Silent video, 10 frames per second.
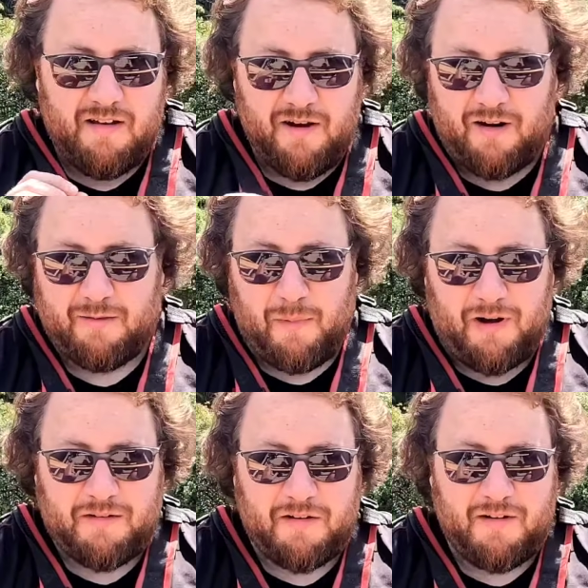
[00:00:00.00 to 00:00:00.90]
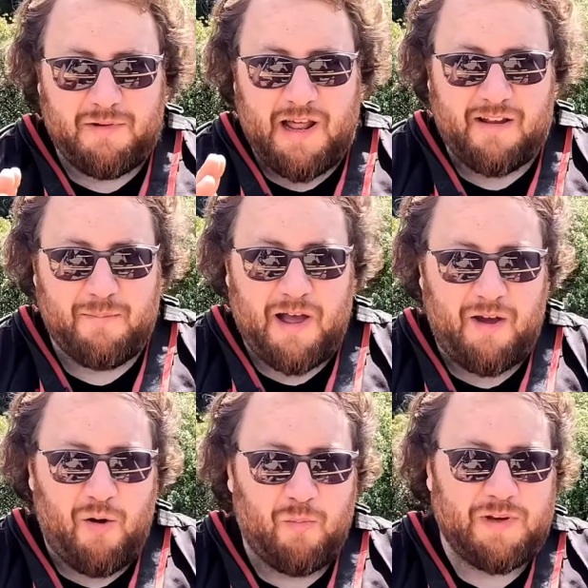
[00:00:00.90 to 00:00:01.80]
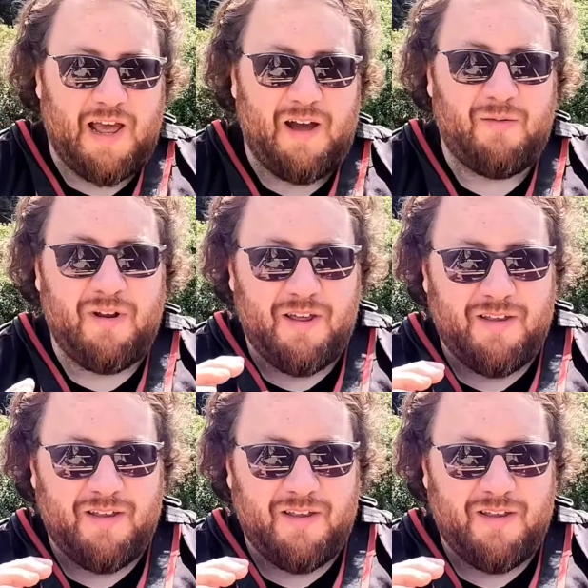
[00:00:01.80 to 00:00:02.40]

Not a sponsor, but that is my hometown